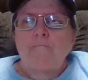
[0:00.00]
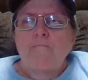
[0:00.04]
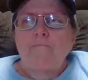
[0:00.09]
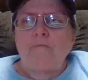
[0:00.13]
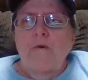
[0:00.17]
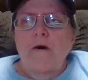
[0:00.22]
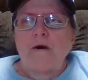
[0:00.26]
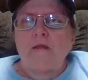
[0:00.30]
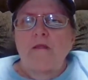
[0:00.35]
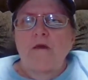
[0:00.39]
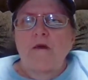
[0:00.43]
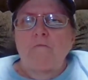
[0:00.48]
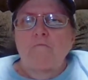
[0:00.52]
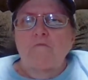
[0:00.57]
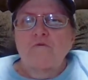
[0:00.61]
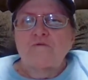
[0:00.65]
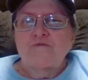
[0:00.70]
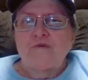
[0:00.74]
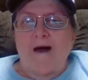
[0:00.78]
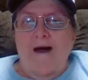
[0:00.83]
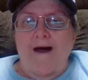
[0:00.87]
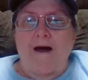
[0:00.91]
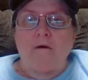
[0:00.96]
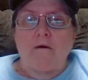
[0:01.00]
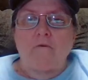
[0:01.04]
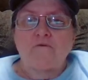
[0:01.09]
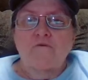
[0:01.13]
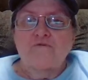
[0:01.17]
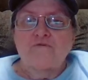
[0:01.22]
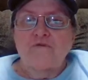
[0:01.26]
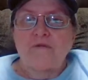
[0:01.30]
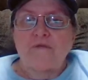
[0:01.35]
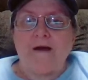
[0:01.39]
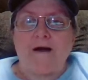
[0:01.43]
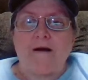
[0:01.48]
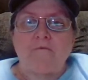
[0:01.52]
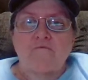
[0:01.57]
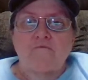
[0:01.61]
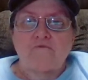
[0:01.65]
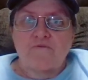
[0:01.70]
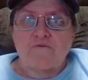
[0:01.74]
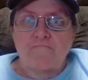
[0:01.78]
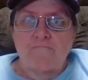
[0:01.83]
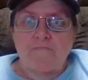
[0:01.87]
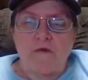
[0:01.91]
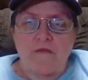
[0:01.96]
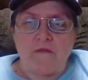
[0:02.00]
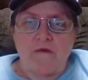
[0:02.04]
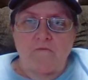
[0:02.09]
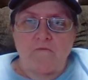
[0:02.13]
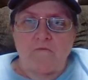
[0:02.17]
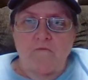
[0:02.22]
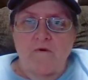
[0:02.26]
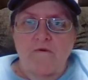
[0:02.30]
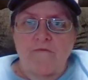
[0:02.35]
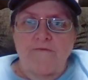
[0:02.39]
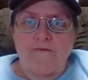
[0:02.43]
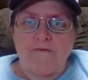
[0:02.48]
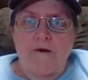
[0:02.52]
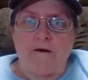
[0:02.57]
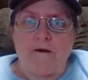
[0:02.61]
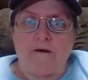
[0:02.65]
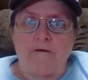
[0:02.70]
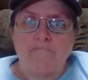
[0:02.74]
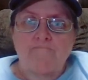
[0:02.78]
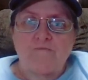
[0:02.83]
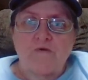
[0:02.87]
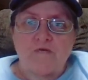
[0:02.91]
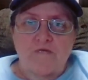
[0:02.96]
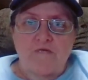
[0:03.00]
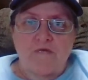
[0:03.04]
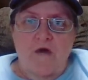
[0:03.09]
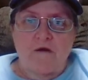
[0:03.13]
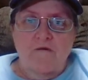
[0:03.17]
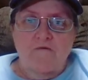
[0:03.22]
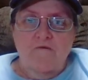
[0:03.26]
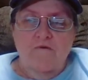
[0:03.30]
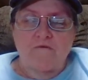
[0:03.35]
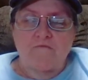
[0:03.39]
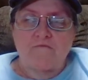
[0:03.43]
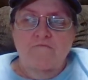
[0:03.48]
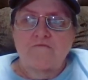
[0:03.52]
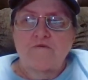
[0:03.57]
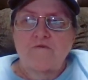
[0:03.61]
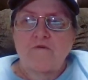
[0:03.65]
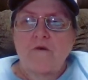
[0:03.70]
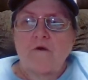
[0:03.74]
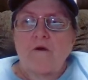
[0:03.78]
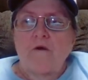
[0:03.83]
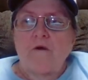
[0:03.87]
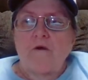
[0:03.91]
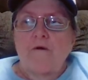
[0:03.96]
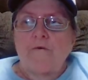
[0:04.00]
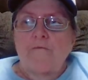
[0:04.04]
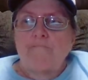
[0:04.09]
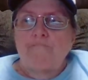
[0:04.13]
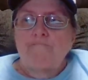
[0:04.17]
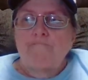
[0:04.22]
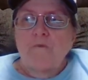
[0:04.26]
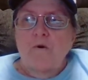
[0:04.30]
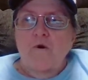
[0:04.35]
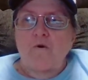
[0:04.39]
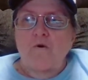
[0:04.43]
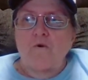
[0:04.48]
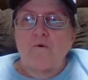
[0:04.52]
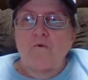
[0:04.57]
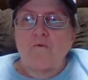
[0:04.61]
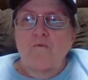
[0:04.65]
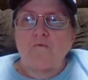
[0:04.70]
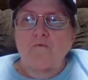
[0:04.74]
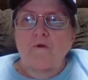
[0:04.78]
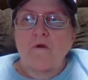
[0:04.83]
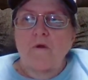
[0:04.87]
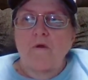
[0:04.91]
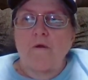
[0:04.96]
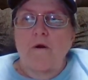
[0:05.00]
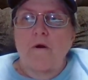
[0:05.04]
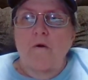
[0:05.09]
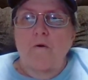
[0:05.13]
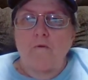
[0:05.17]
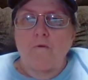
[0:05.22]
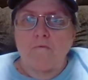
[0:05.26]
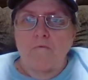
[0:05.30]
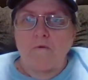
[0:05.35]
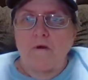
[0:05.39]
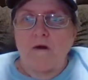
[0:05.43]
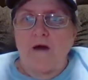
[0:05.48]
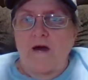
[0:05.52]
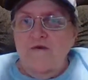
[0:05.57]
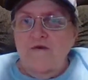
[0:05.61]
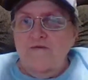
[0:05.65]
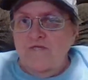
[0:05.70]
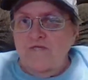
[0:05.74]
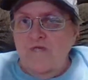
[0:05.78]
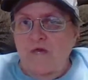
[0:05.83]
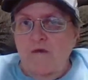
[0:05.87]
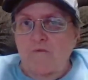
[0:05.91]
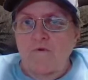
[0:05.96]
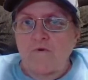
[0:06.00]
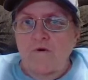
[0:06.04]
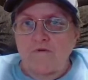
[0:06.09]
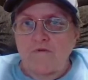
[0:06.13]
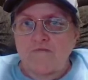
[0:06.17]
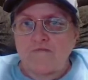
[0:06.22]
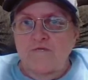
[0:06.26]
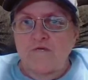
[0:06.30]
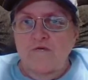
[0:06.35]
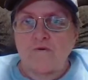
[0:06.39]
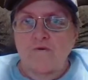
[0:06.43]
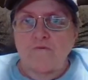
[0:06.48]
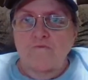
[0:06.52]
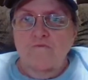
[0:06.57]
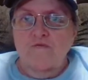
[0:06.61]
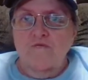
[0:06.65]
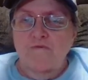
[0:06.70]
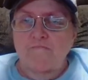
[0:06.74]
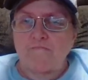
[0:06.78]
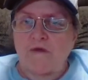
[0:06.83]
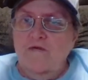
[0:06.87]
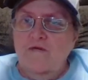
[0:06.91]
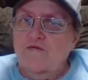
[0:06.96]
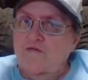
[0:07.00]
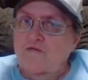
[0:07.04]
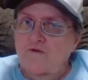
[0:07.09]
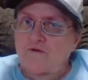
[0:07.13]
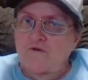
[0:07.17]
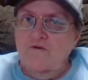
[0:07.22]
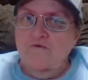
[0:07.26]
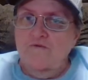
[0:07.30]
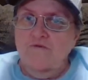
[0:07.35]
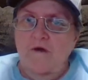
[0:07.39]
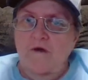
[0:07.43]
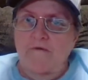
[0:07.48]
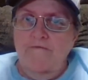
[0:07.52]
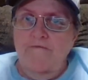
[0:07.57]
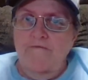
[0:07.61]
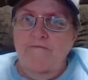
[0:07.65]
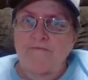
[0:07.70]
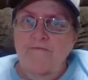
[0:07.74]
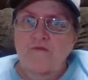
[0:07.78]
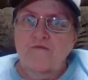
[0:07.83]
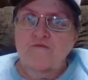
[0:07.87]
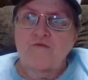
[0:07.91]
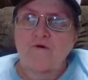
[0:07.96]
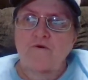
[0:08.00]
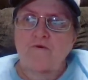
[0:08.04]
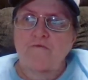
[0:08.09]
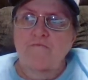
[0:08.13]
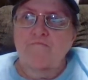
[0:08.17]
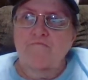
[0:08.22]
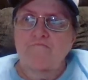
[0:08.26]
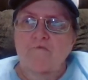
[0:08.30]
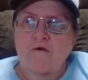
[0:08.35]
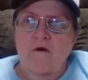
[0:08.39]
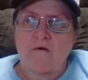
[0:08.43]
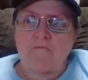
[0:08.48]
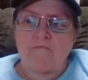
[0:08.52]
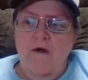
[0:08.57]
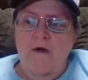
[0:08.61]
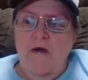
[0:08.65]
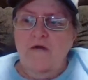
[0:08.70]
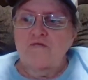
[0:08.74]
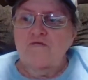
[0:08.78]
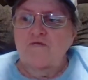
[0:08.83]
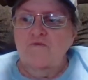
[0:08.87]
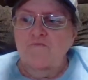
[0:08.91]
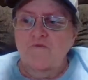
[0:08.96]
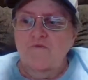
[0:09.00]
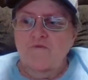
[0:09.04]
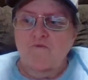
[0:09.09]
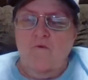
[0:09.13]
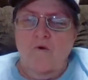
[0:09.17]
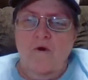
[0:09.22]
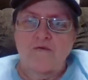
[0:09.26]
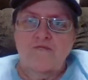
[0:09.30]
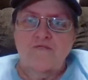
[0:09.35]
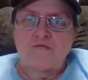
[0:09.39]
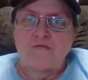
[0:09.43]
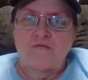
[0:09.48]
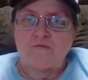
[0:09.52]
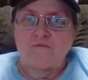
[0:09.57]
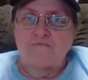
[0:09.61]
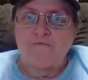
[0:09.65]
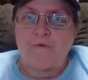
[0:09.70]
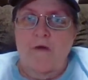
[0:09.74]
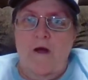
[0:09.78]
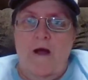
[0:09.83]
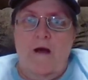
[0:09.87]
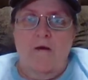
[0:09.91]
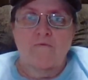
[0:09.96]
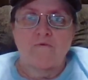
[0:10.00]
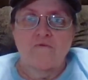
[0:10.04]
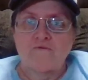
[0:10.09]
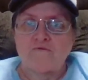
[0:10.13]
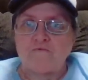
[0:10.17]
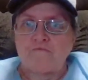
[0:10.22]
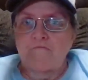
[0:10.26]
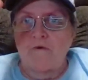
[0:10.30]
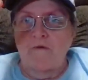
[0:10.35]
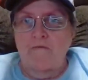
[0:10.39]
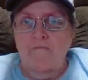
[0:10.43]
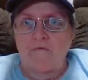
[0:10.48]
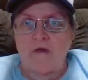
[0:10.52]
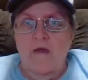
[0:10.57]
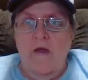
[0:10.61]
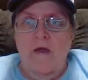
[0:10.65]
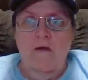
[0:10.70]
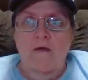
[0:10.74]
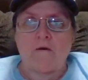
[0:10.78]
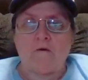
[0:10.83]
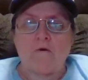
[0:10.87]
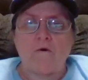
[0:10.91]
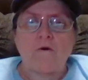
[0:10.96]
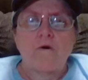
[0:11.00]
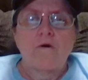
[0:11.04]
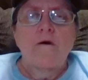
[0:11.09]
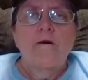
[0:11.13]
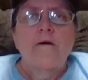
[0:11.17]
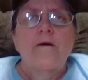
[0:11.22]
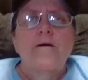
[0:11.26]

But it was hours and hours of meeting with detectives who, you know, as they will do to make sure you're telling the truth, come at you with questions for hours from every angle.